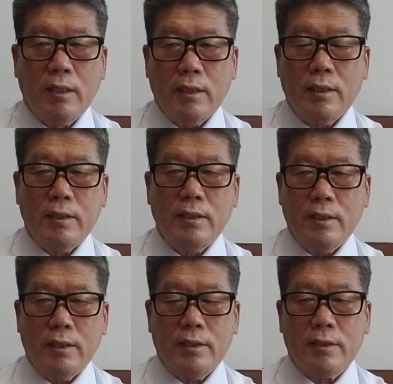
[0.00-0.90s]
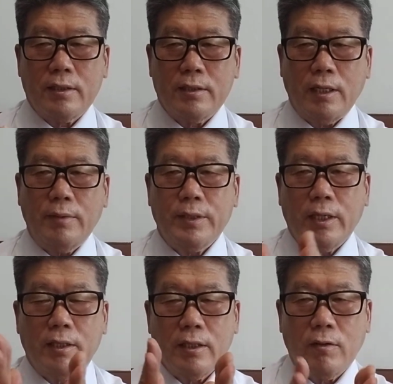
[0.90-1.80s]
In here is the saving
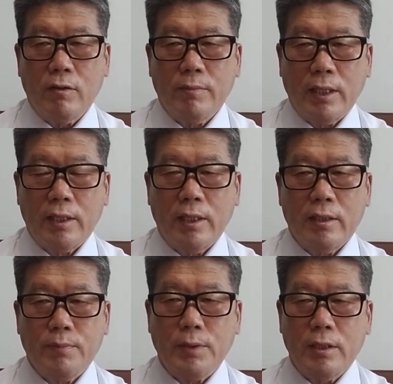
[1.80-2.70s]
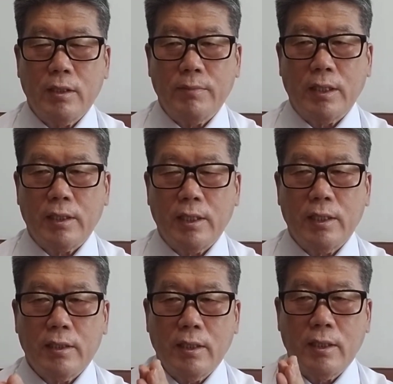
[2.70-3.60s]
and the loan market, fund
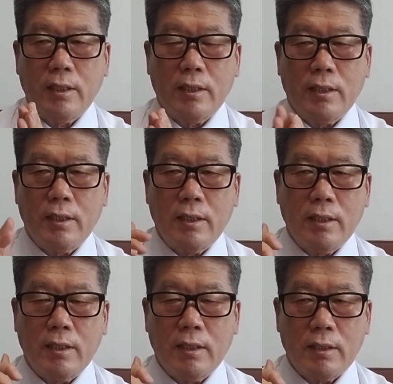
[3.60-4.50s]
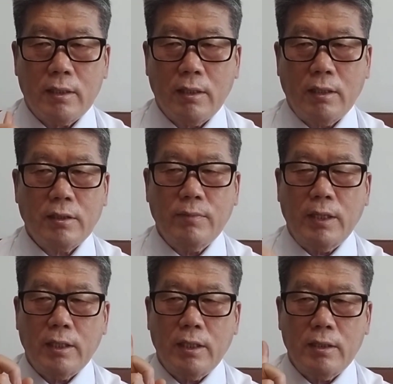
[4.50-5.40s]
market, trust
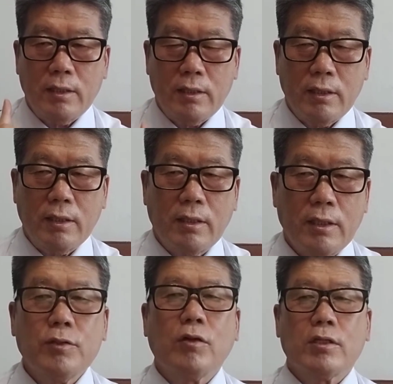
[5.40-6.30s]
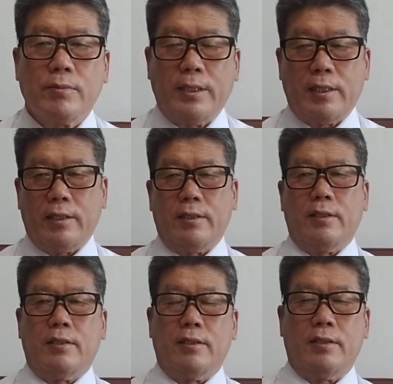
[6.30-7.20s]
market, insurance market.
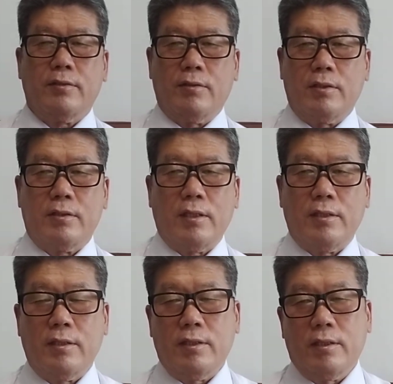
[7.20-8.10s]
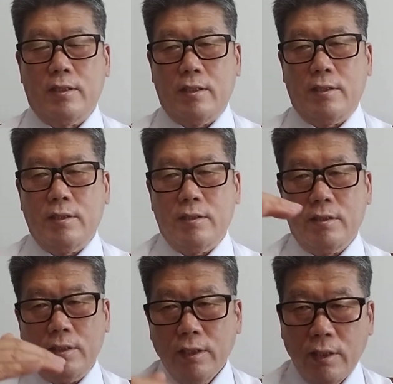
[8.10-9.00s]
You understand? This
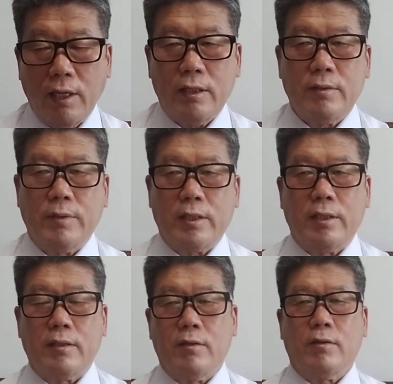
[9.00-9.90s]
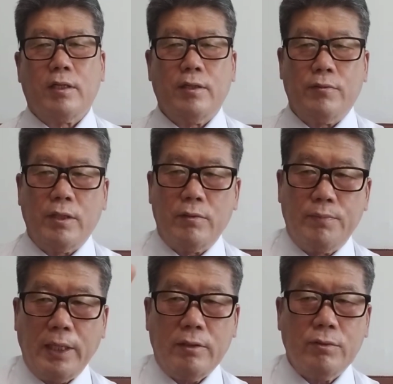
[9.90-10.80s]
is indirect market. Okay. Well,
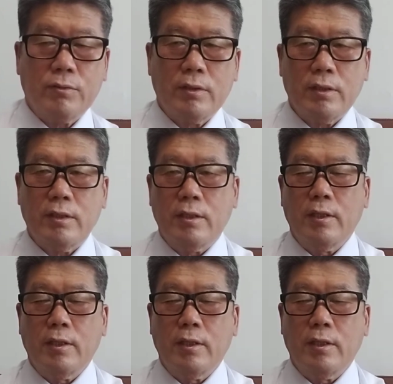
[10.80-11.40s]
back to the